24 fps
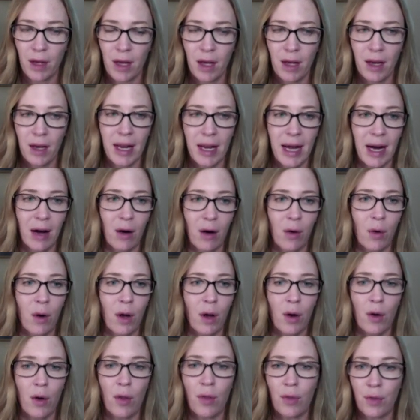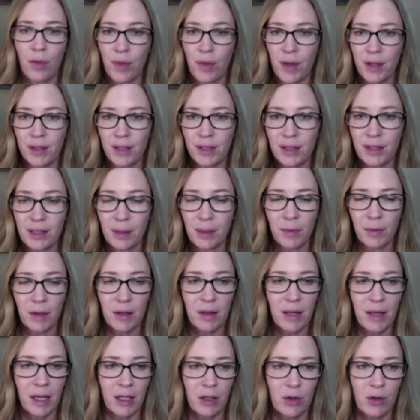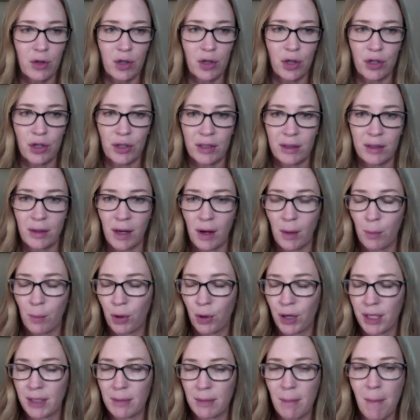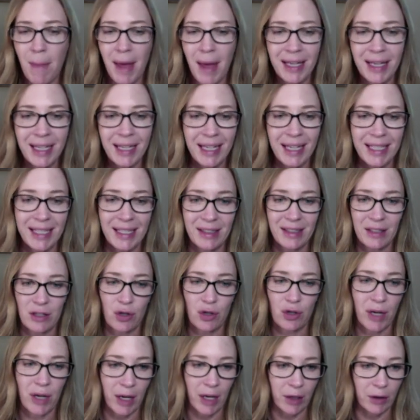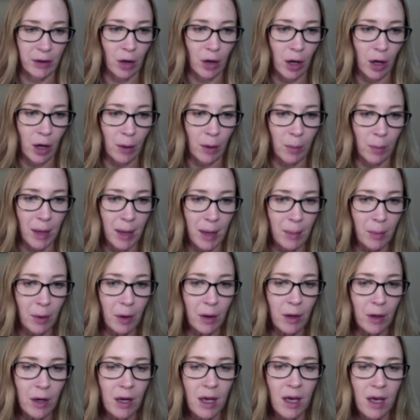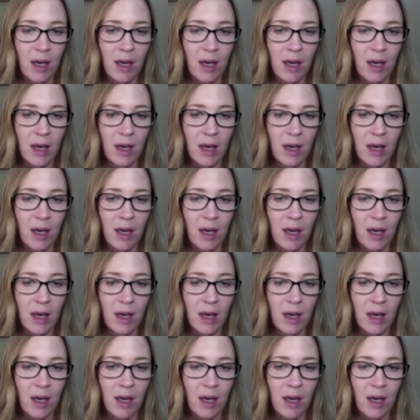Now, this is something that you should just put as many ideas as you can on paper.